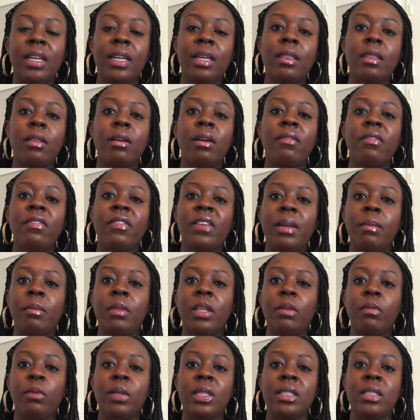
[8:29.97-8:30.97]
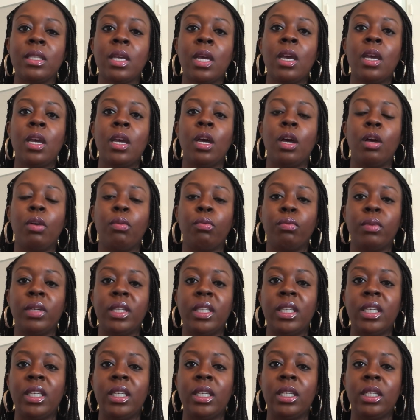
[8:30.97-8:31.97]
And I thought family was a
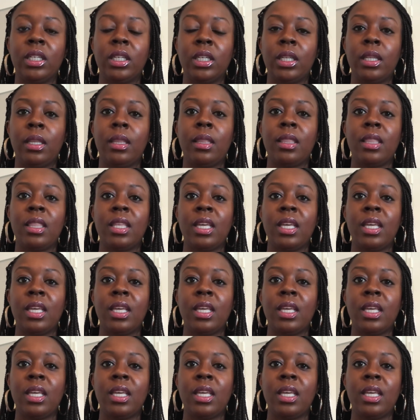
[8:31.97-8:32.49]
really good